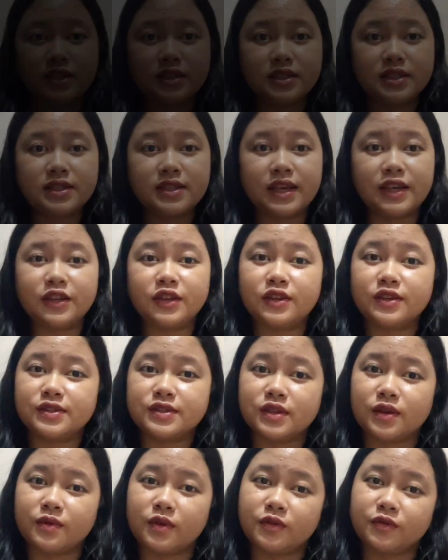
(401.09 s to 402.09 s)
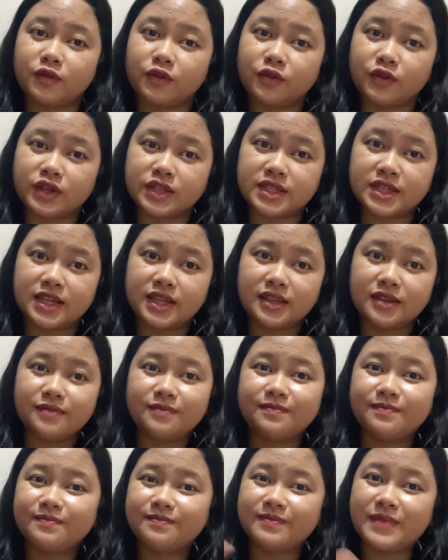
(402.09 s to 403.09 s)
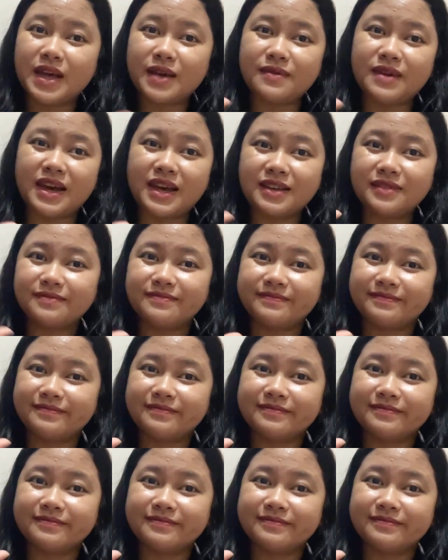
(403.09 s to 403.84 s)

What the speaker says: Thank you so much for watching. Bye bye.